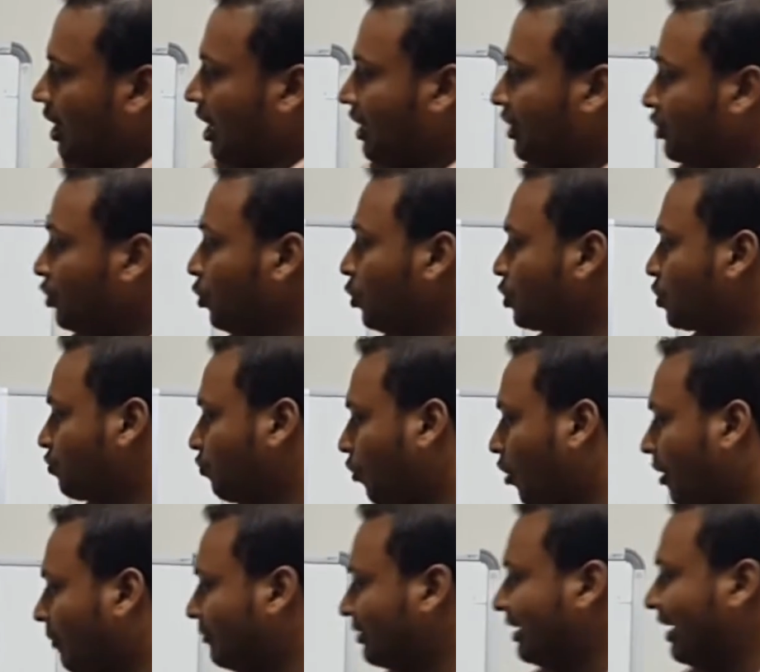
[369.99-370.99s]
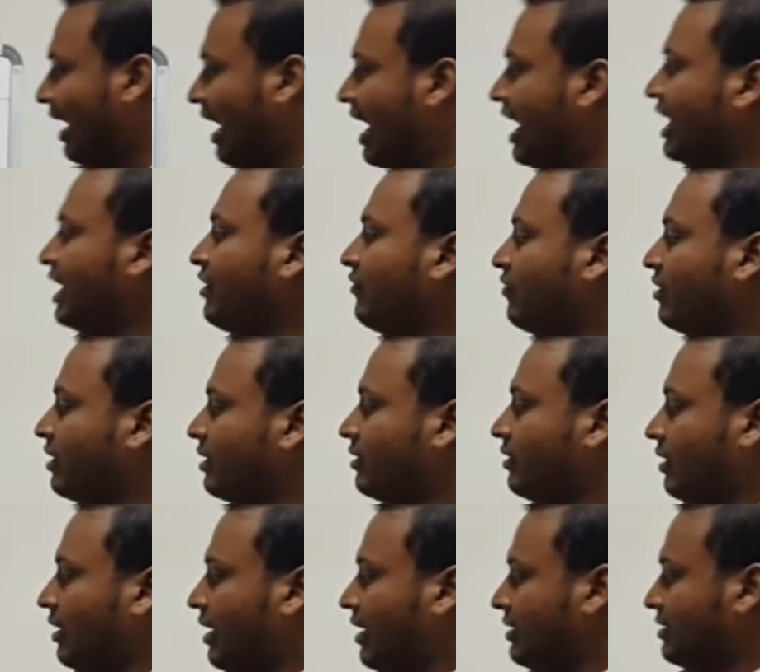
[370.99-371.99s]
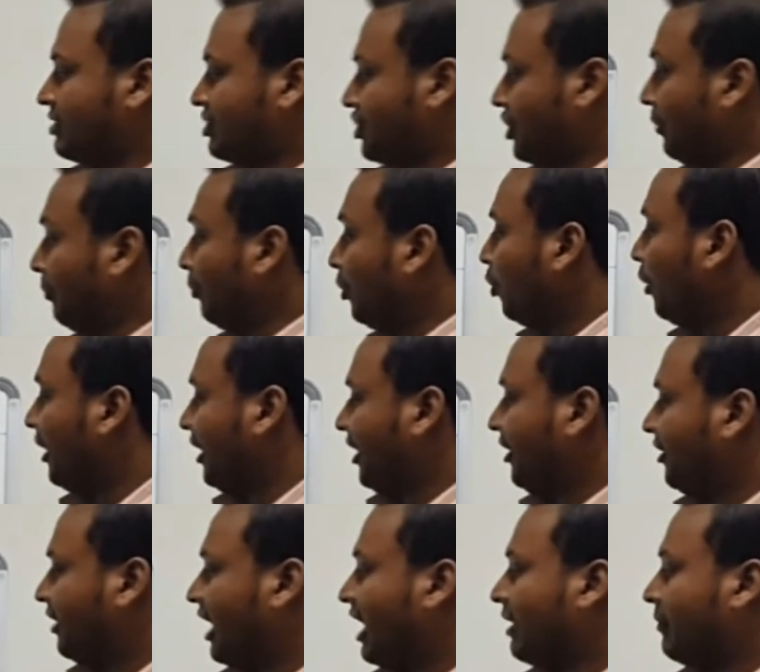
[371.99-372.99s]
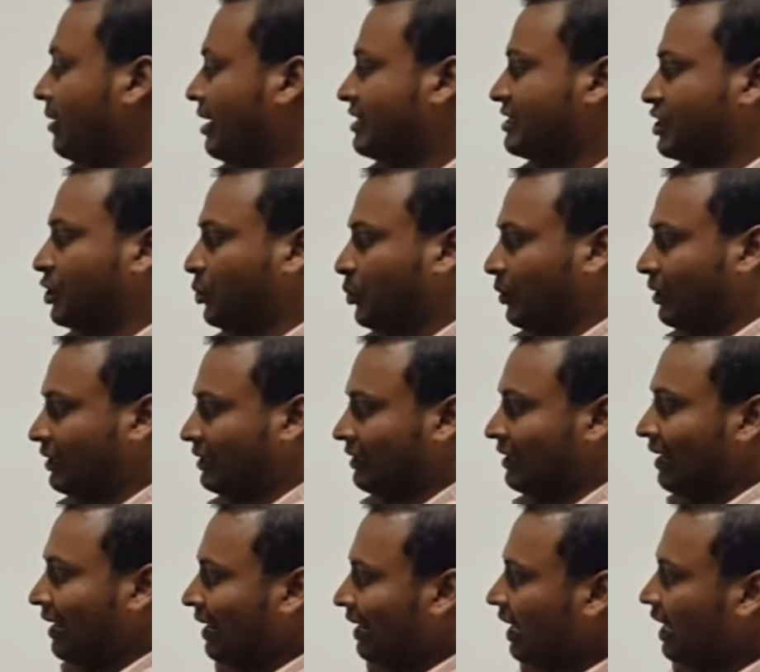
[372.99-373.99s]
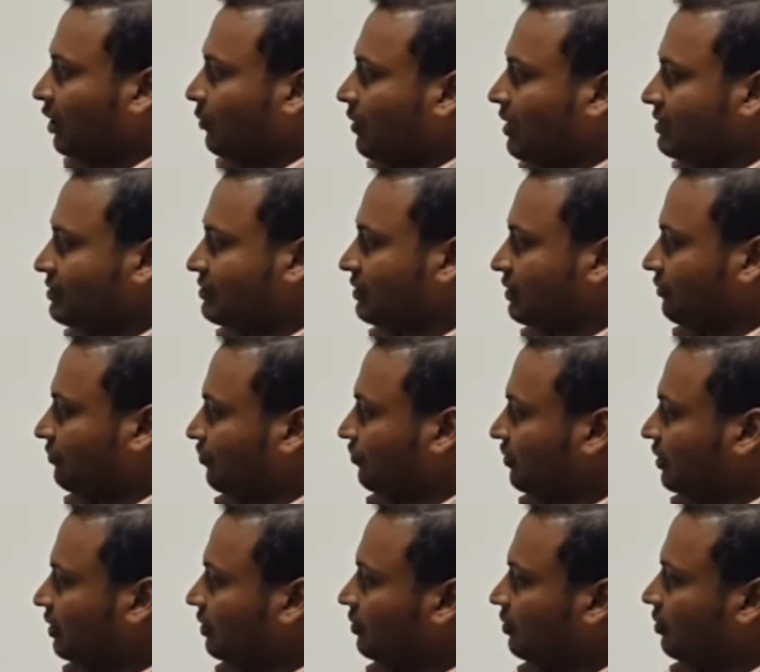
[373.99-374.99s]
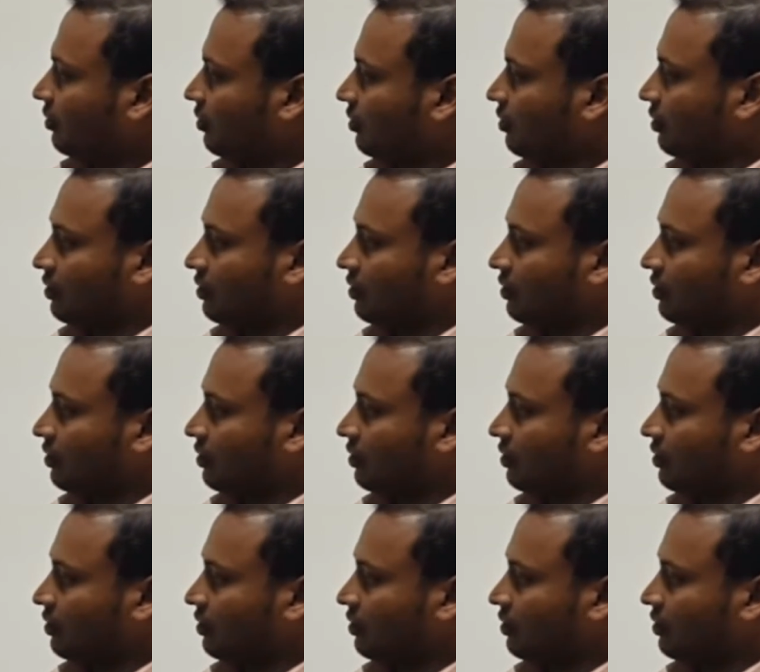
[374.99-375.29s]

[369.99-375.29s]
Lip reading: and use from the anywhere and stimulated time and security. Likewise, if we